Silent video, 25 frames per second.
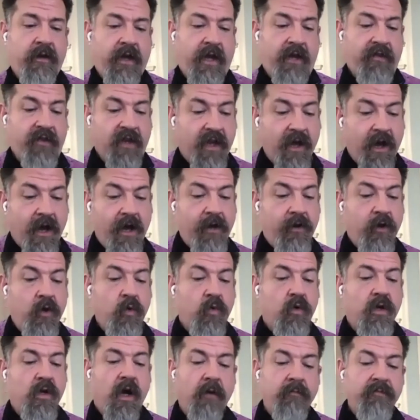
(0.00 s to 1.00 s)
And the God
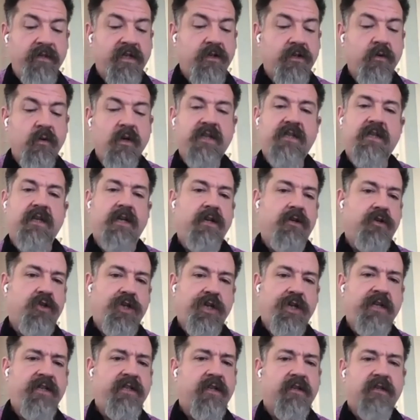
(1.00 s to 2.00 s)
who comes to us in
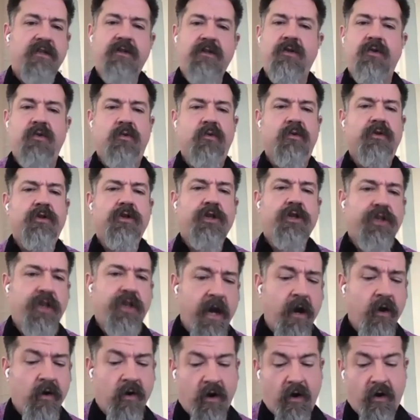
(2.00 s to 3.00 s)
Jesus to
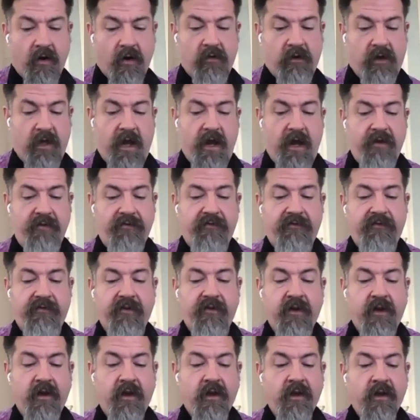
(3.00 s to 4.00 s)
share our life,
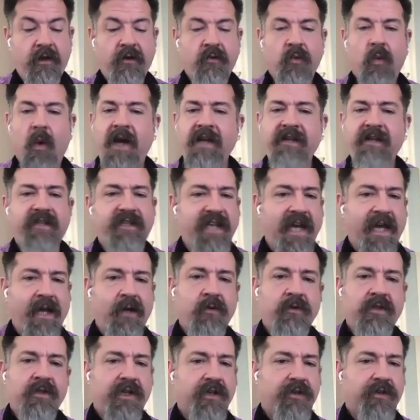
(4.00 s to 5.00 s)
right
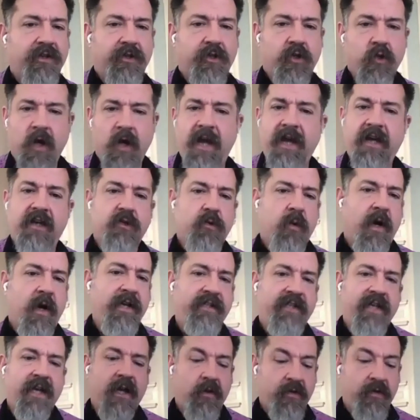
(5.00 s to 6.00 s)
down to the dregs,
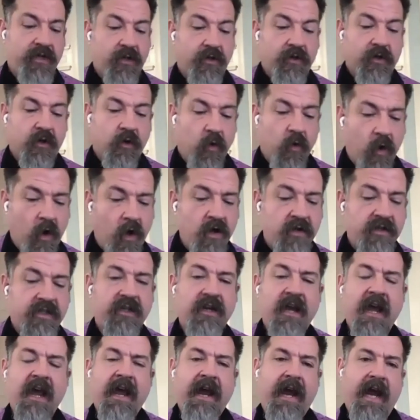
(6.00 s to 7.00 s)
right down to the
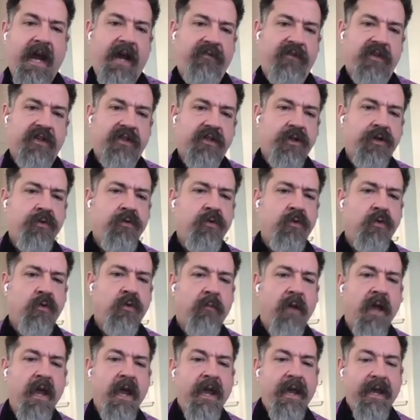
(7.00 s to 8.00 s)
cross and the
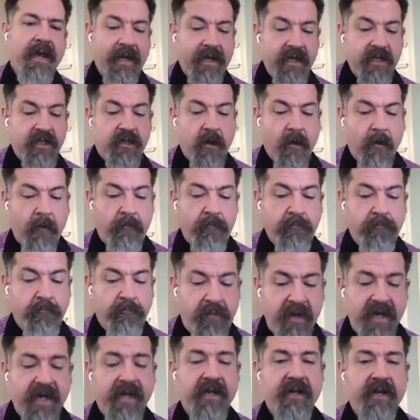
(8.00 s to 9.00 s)
tomb, is
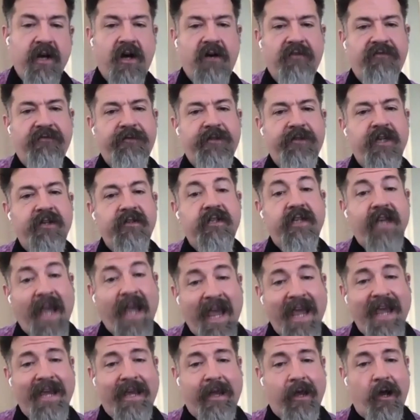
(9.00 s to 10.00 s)
big enough to
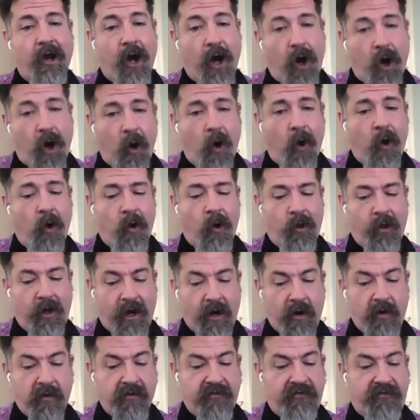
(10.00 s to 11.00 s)
take all
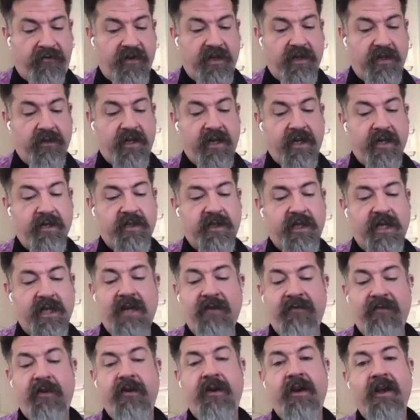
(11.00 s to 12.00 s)
our feelings,
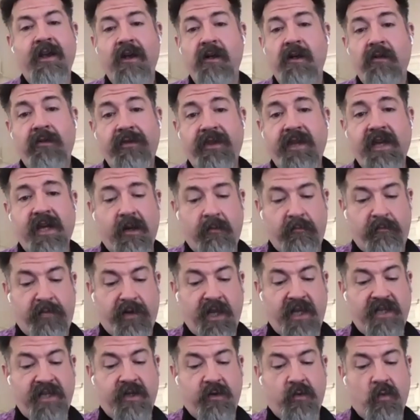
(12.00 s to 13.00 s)
even the
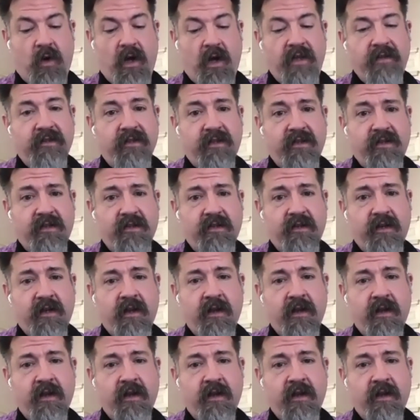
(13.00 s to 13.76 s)
unpleasant ones,